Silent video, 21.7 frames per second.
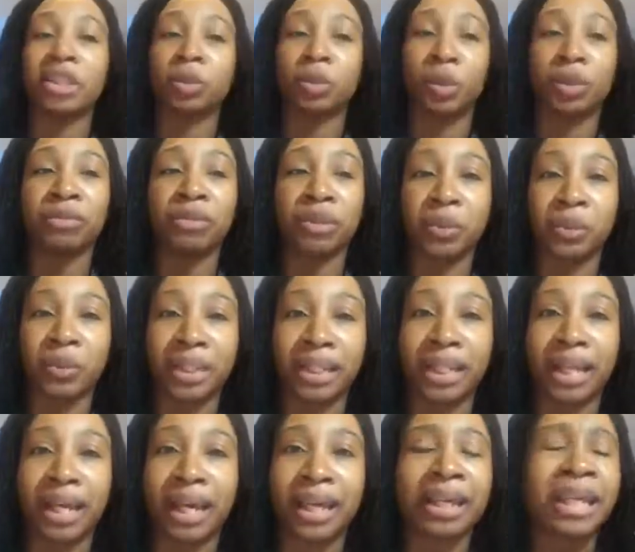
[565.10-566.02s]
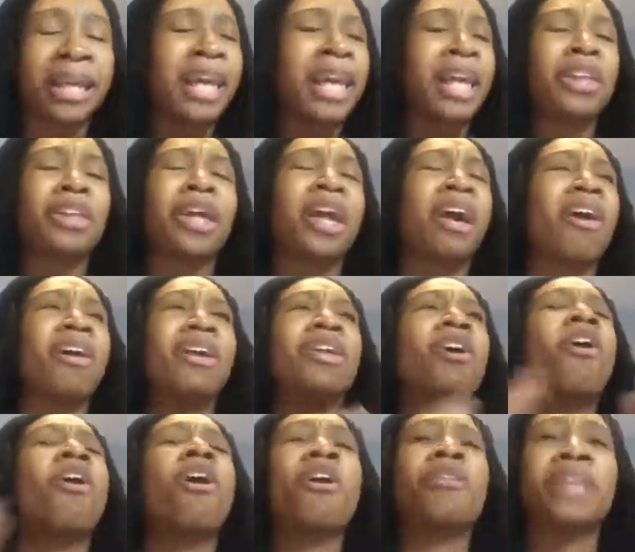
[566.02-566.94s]
with you in that. And
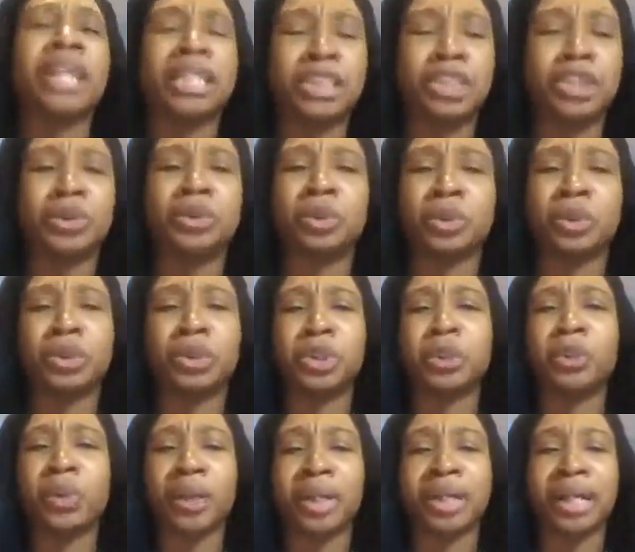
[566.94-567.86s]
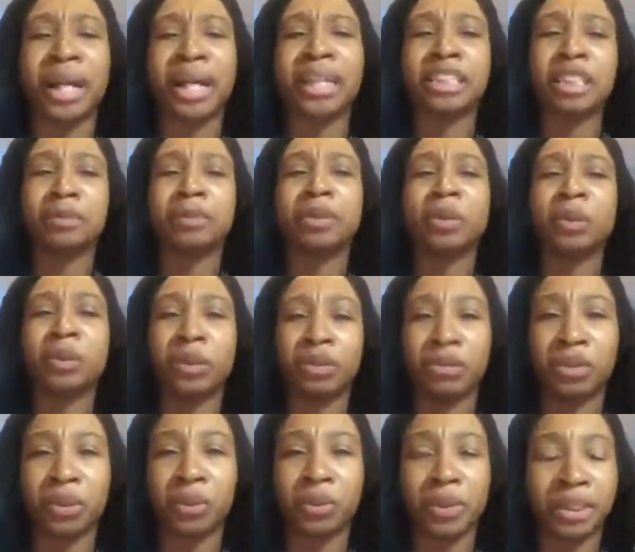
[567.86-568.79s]
all that you do, you want God to be
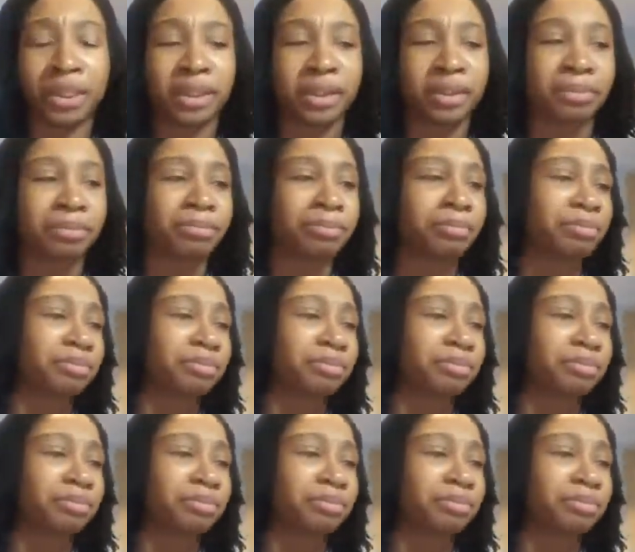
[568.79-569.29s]
with you in it.